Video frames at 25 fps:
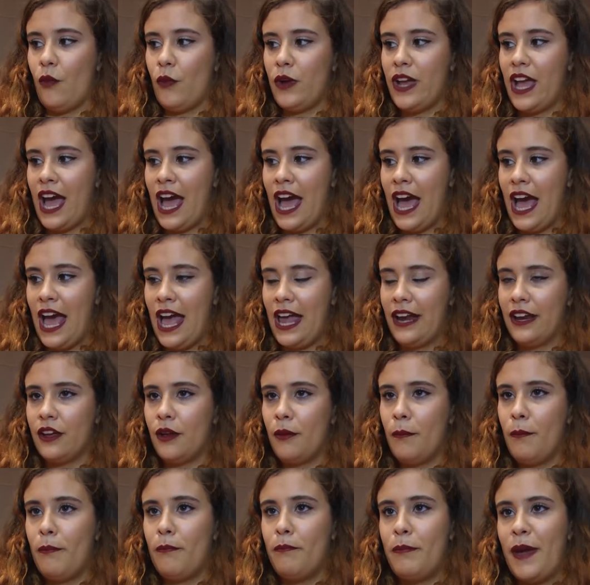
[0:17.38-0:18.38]
We had
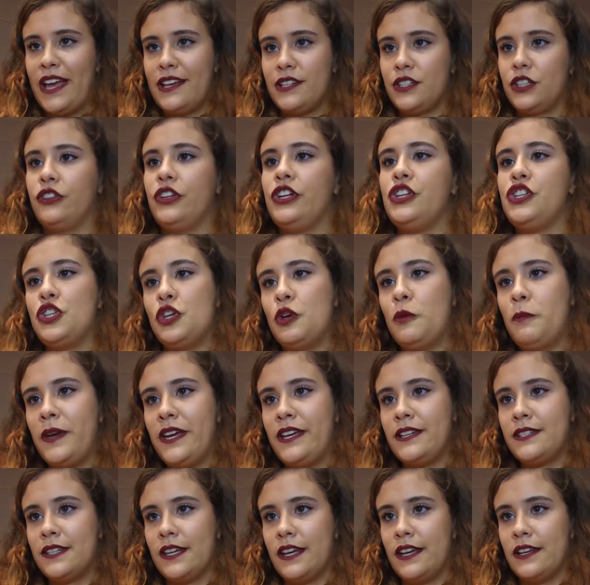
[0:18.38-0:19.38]
basically two
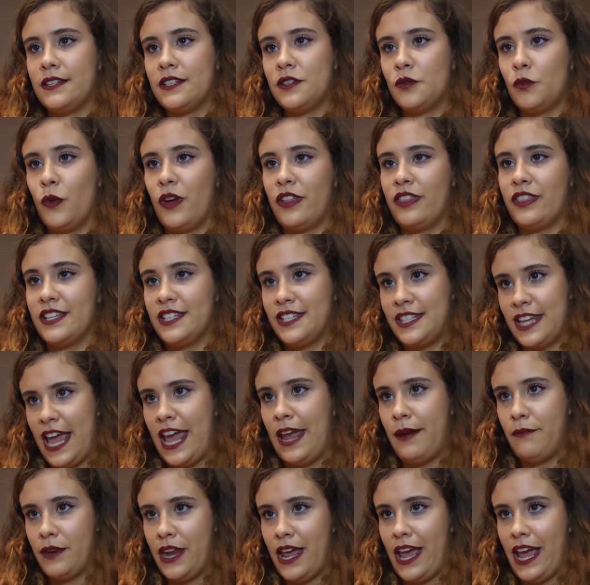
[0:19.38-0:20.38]
pieces with the
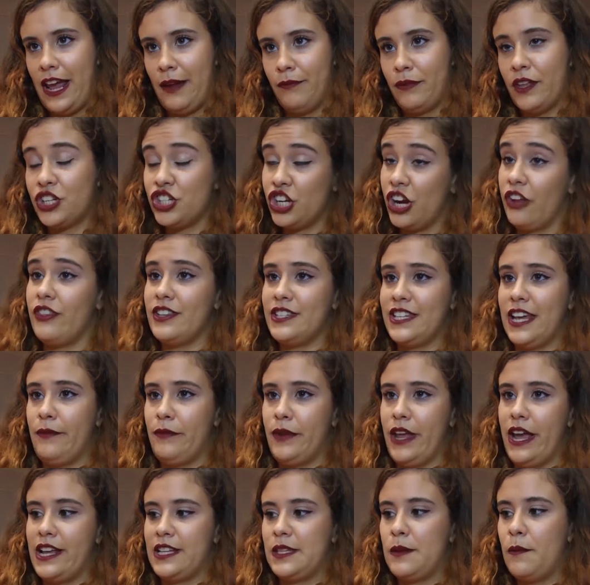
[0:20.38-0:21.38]
same name, that shared the same
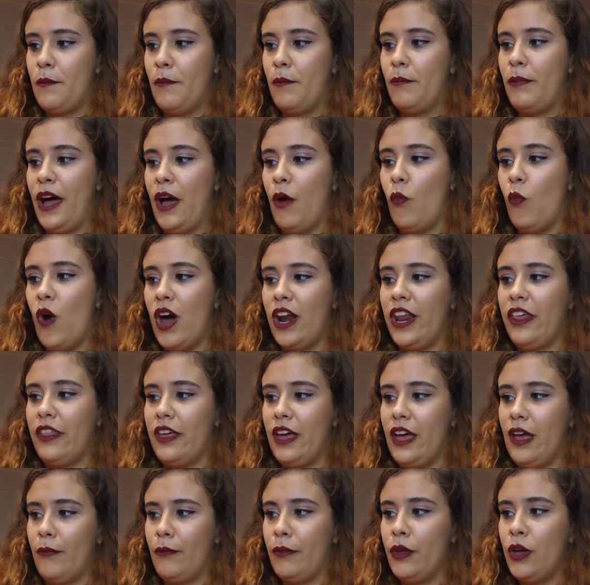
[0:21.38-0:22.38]
name, but one of
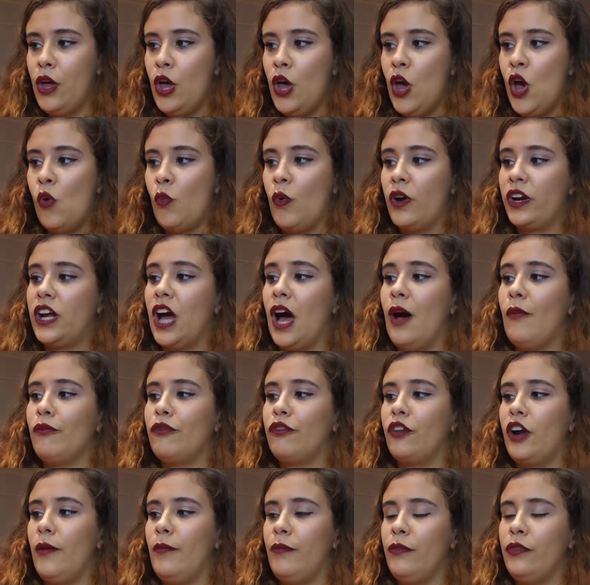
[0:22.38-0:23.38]
them would come
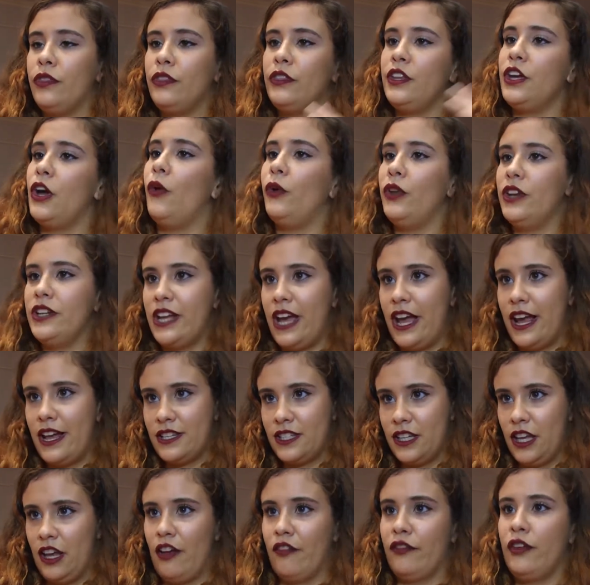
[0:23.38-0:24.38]
from the olden
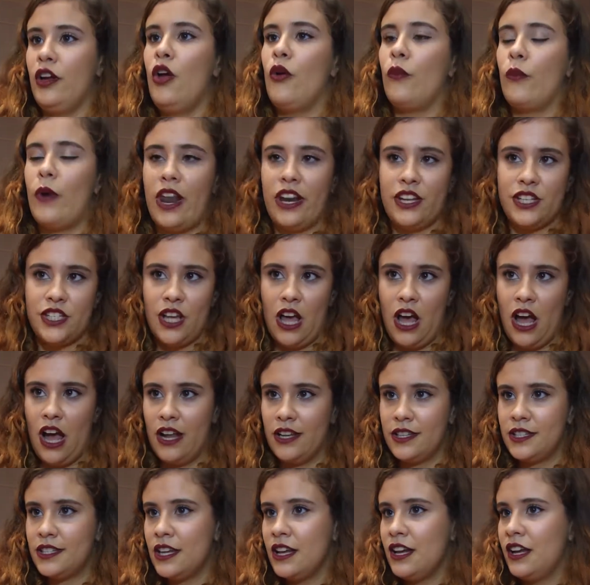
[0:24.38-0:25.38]
days of
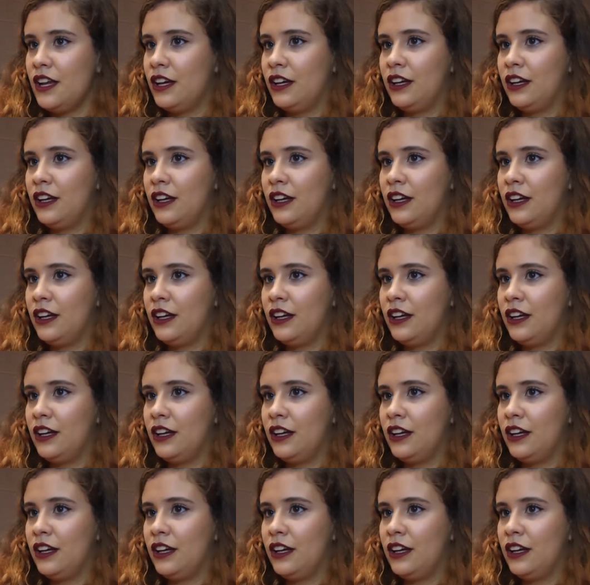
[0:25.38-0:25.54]
Renaissance,